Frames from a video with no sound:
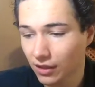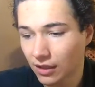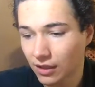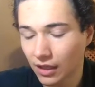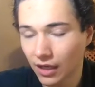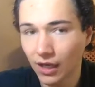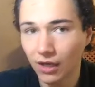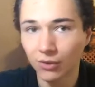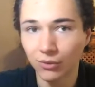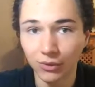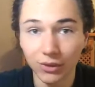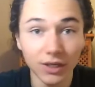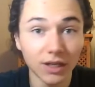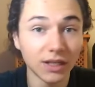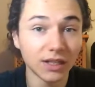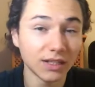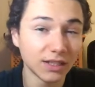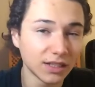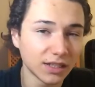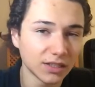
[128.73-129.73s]
The guy
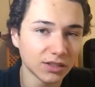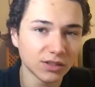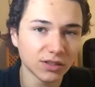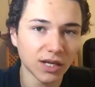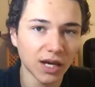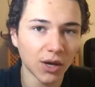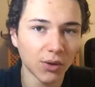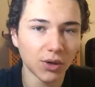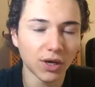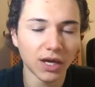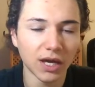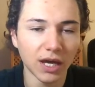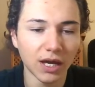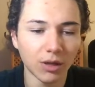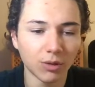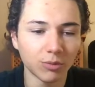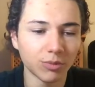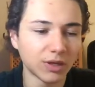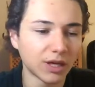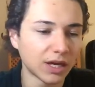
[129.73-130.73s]
really needs our
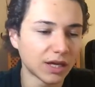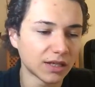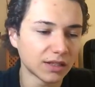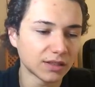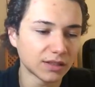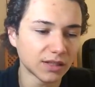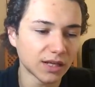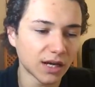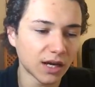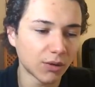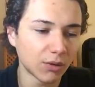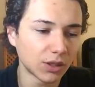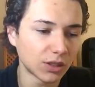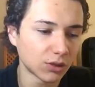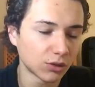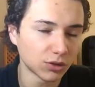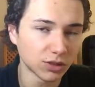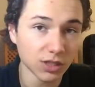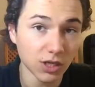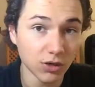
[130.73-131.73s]
help and our
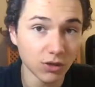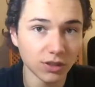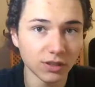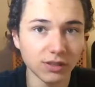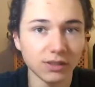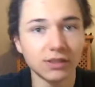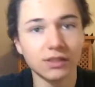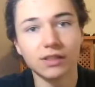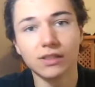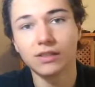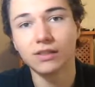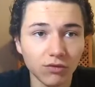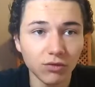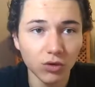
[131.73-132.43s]
condolences.